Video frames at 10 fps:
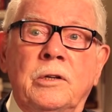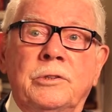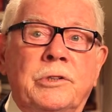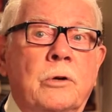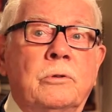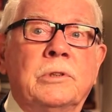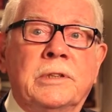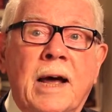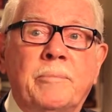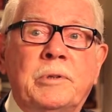So
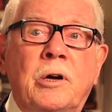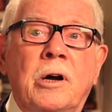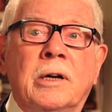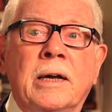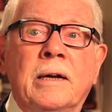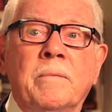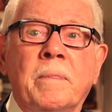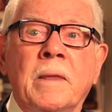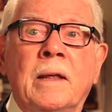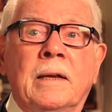stop talking,
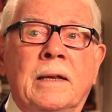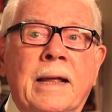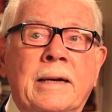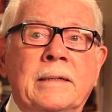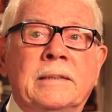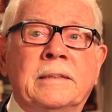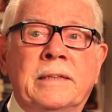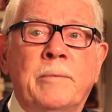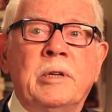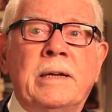let it
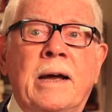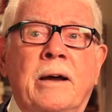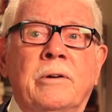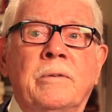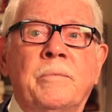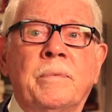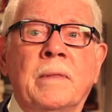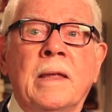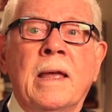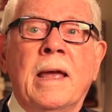simmer down,
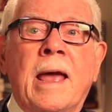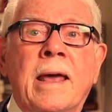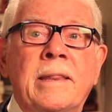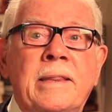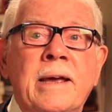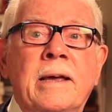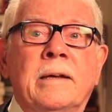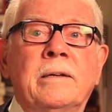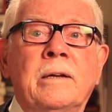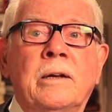and
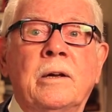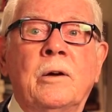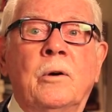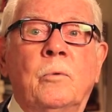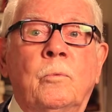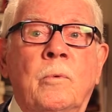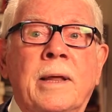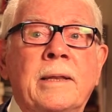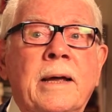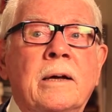then
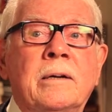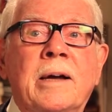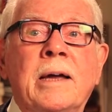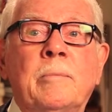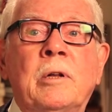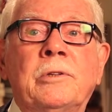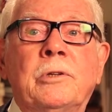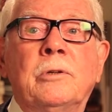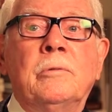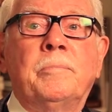when they are able
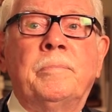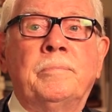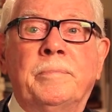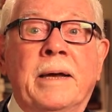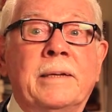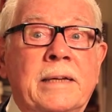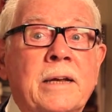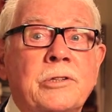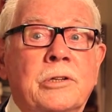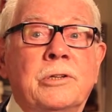to pay
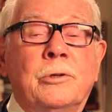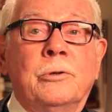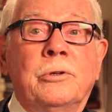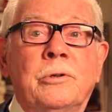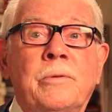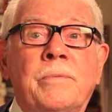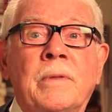attention to you,